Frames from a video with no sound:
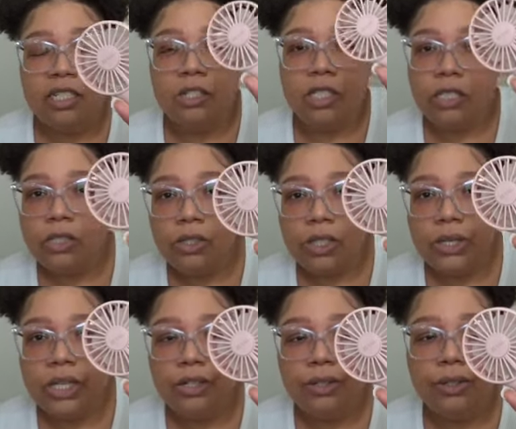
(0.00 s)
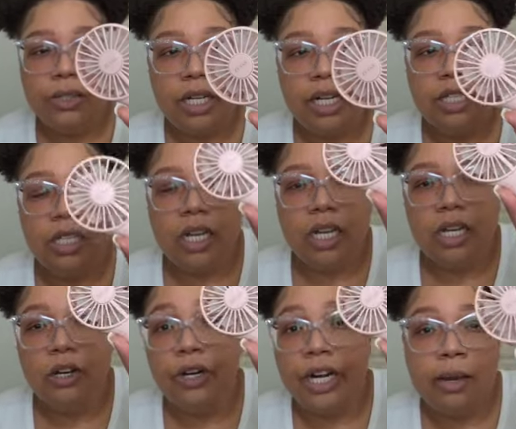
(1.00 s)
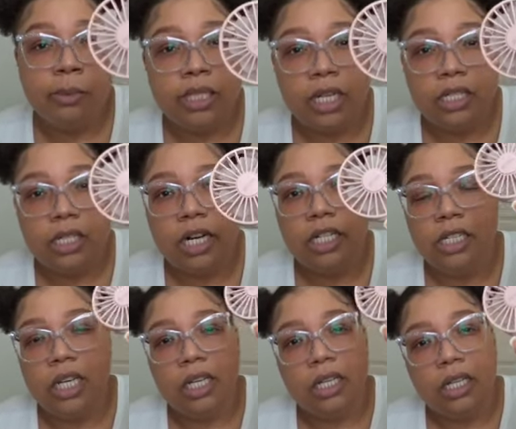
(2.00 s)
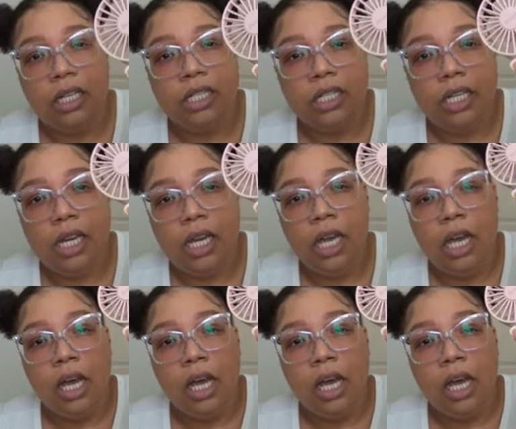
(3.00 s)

So just do a quick Google search or Amazon search and look and see